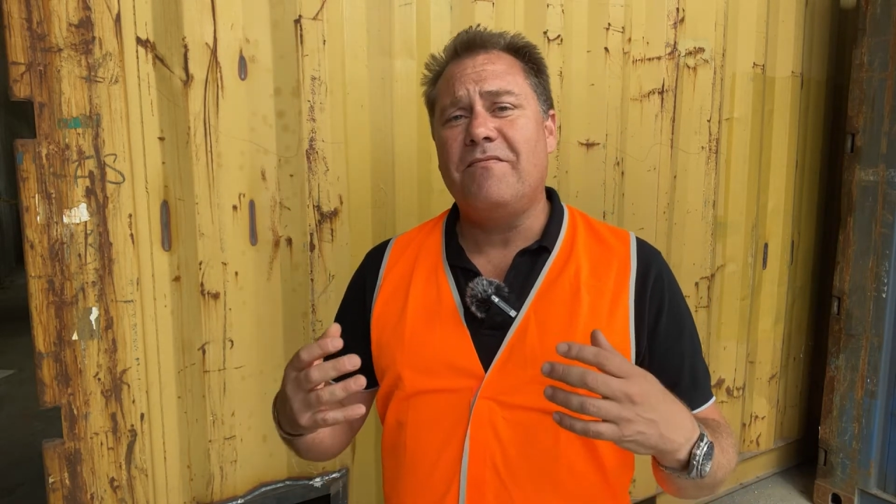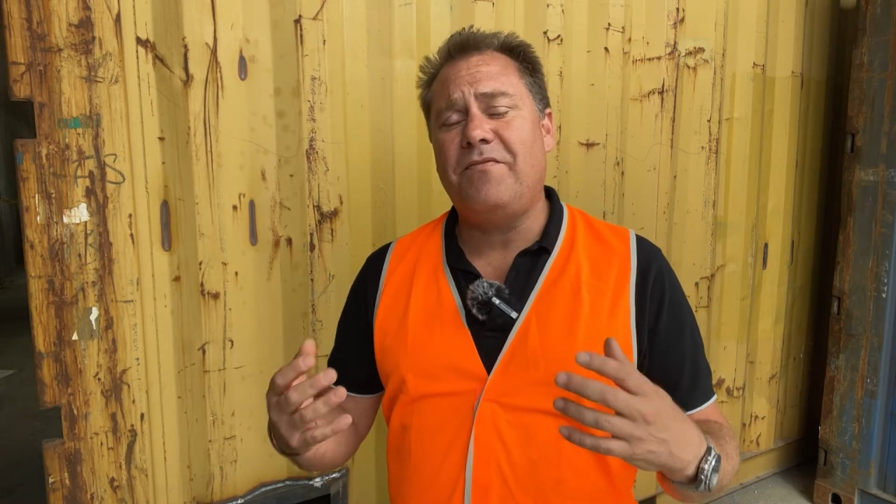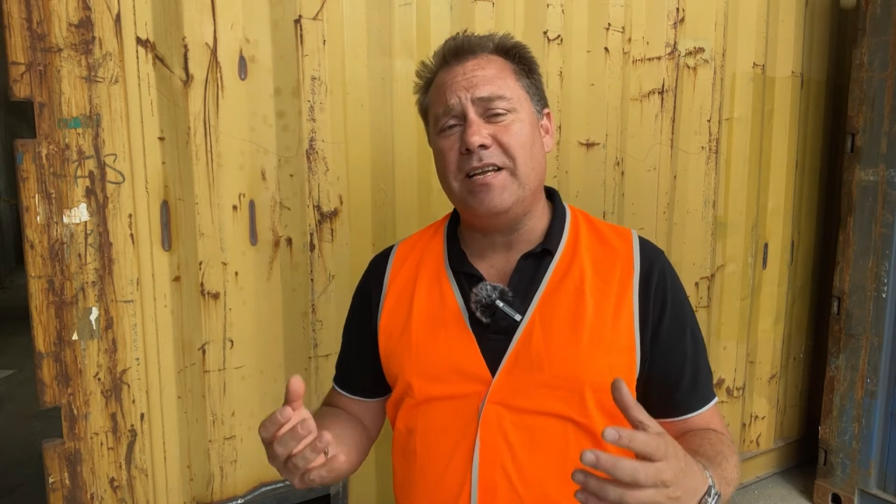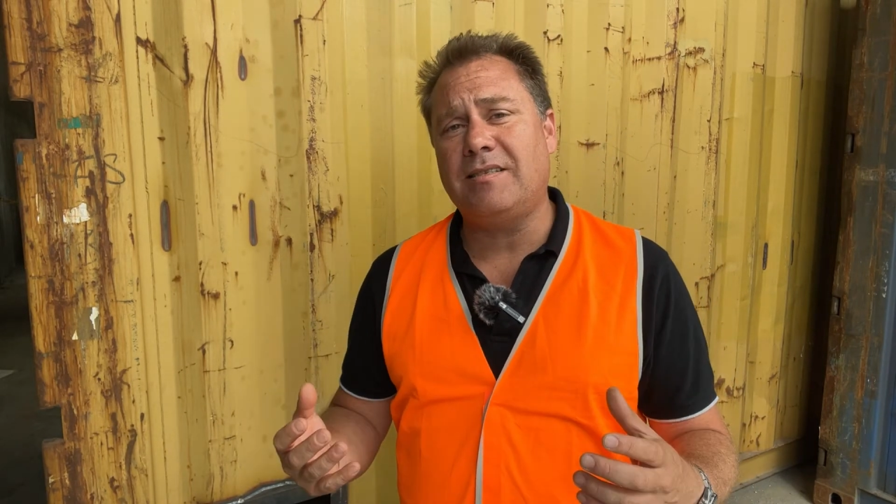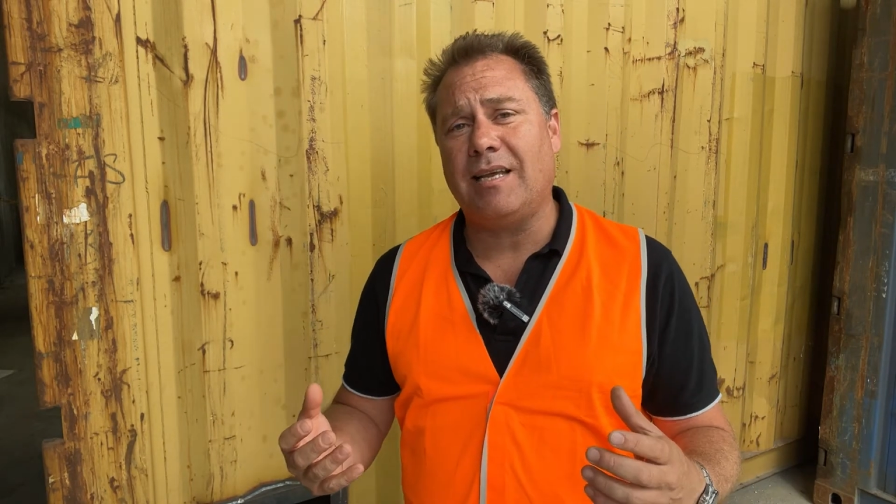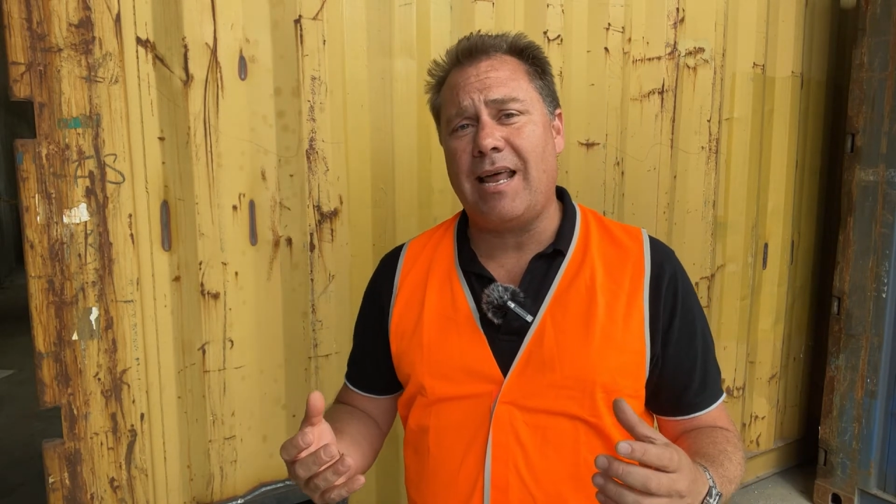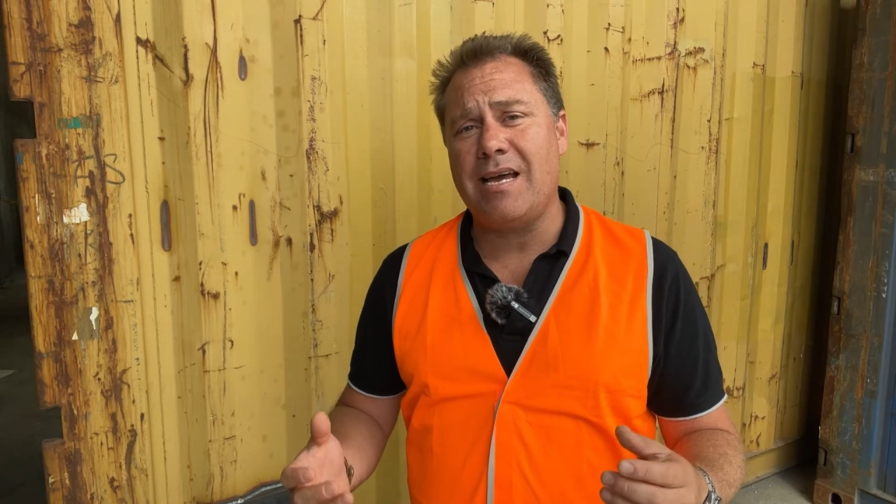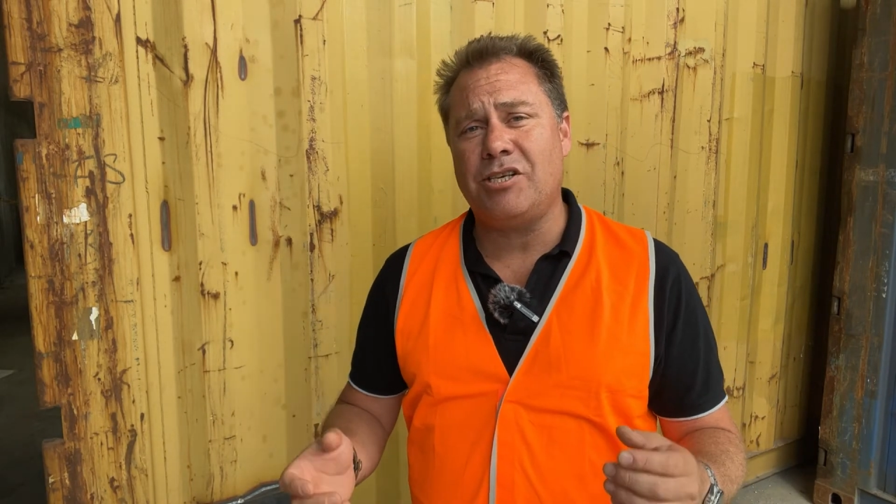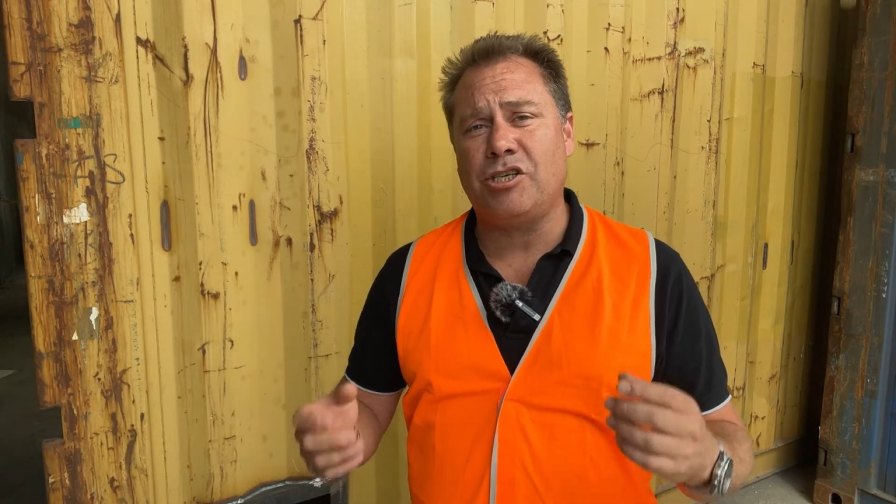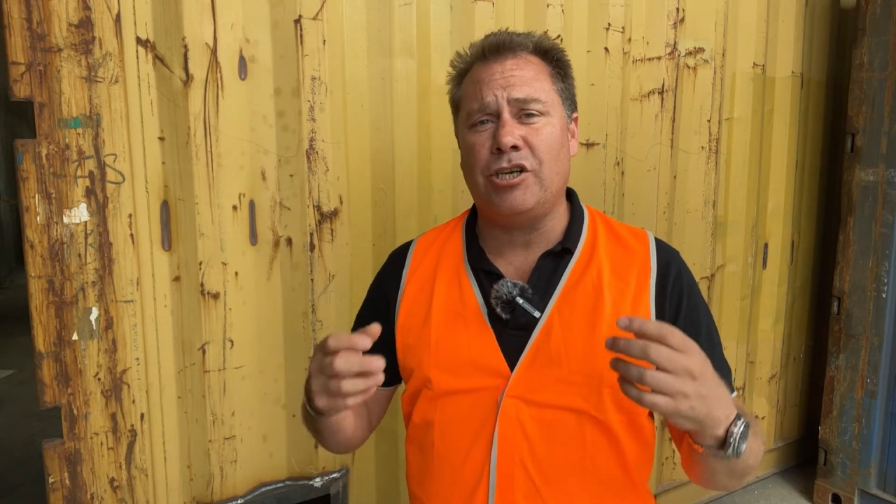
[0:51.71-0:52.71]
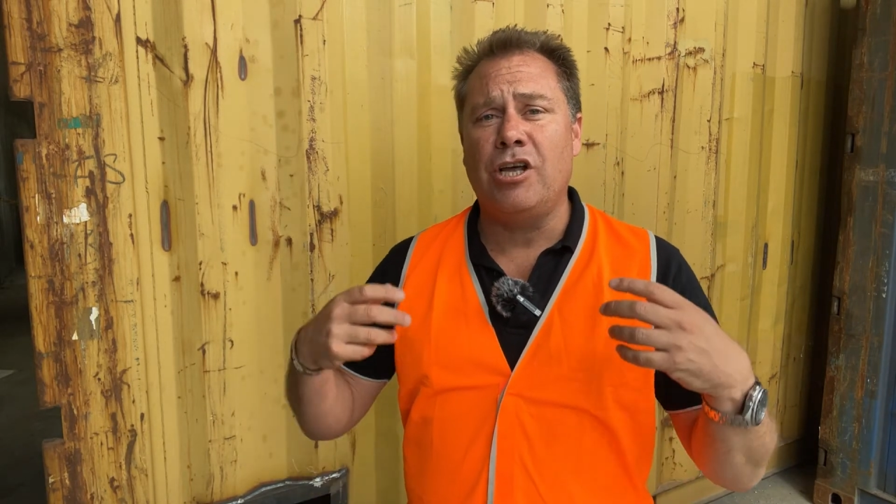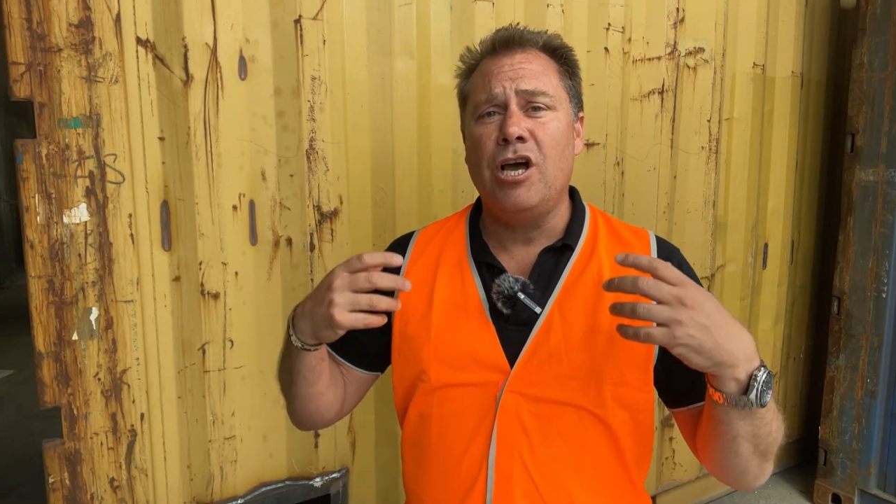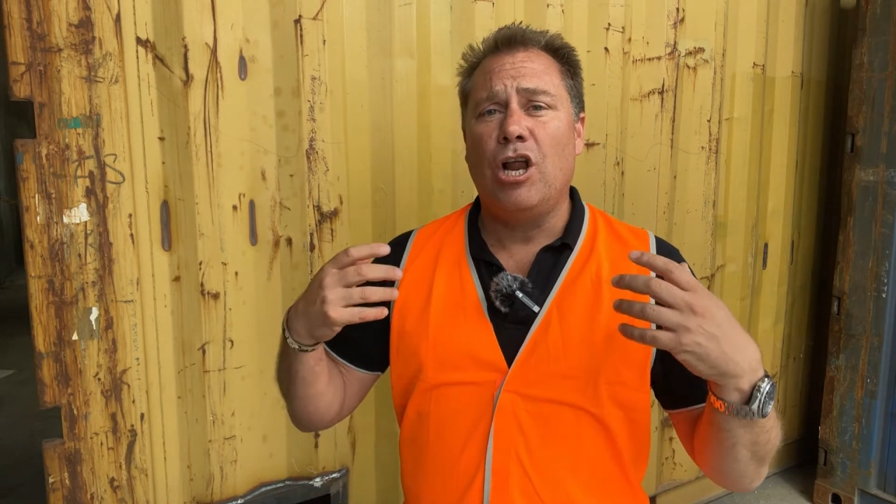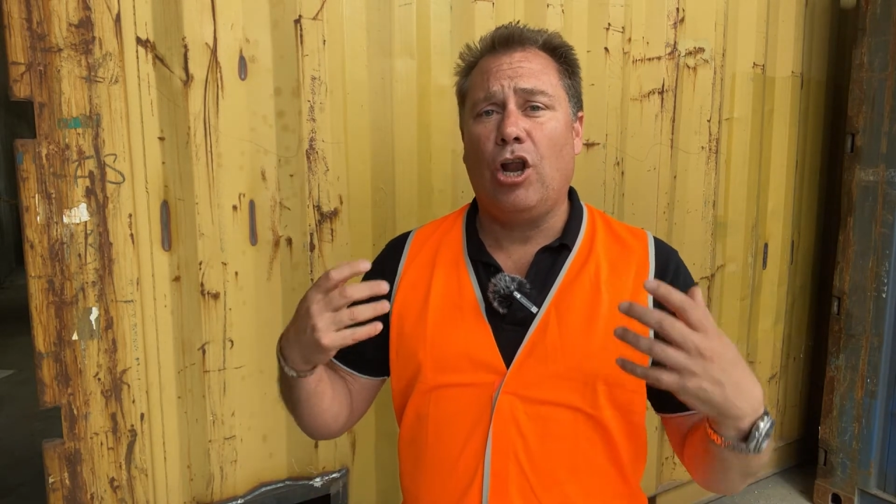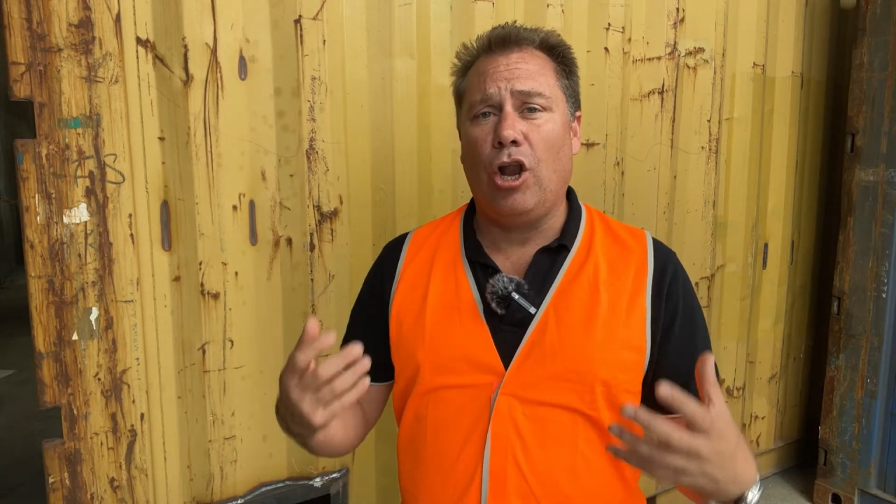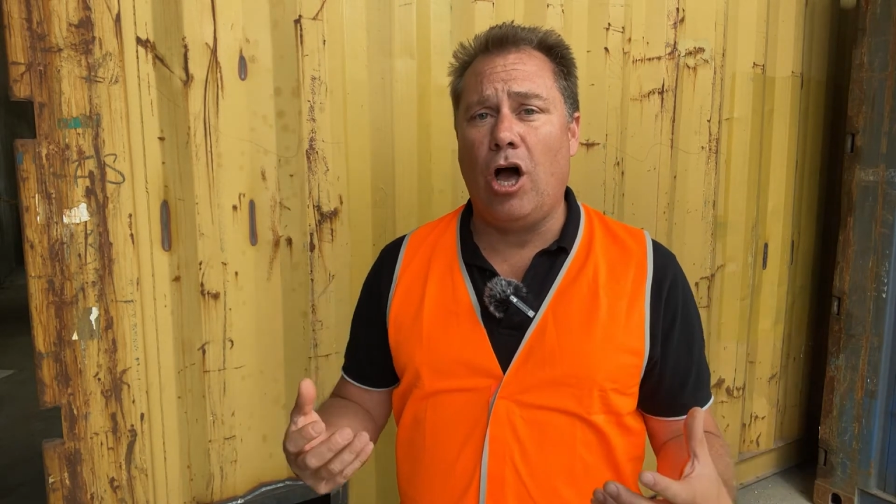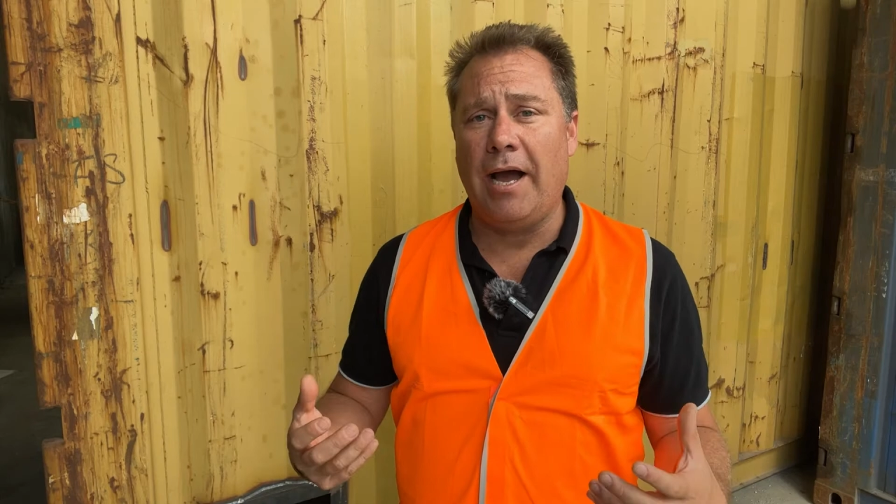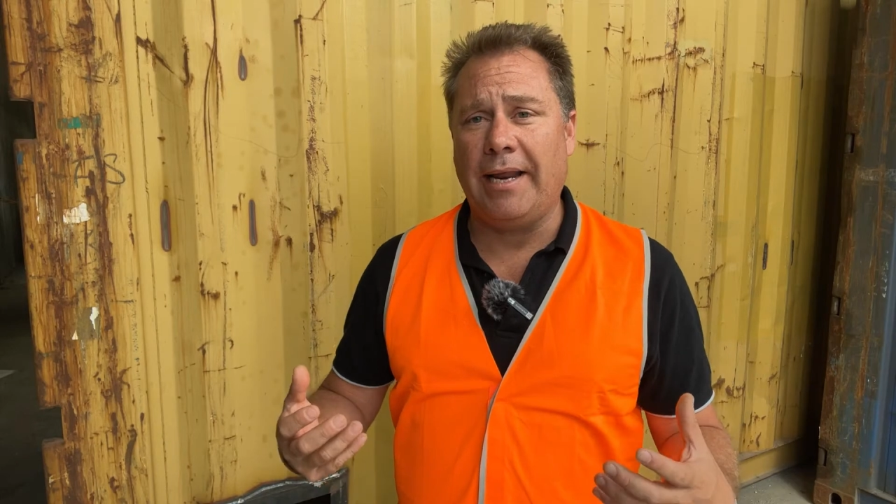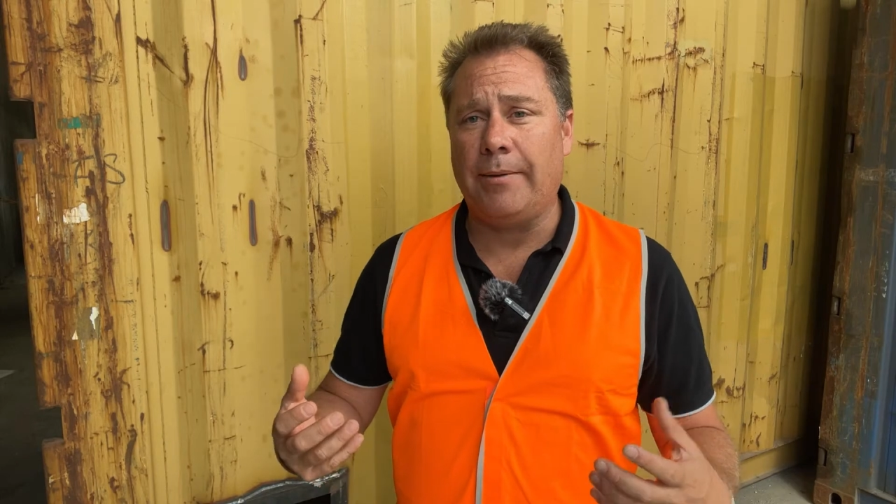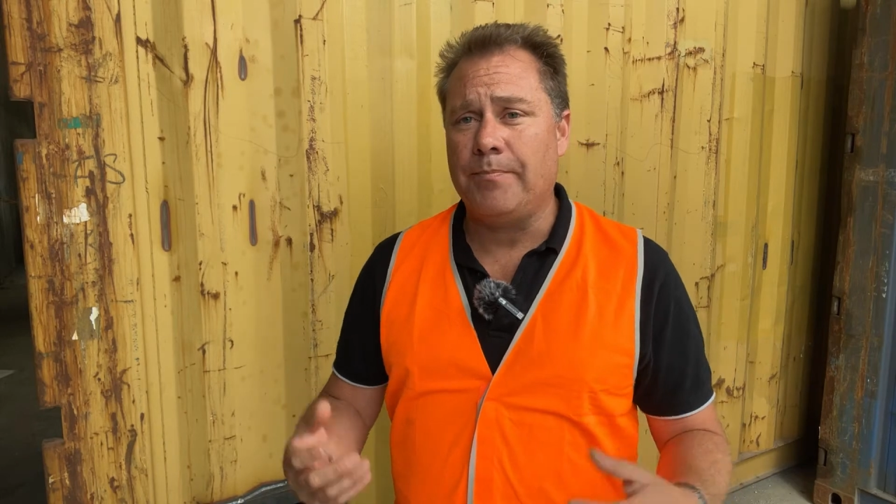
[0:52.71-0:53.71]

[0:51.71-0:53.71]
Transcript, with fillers: ventilation, lighting.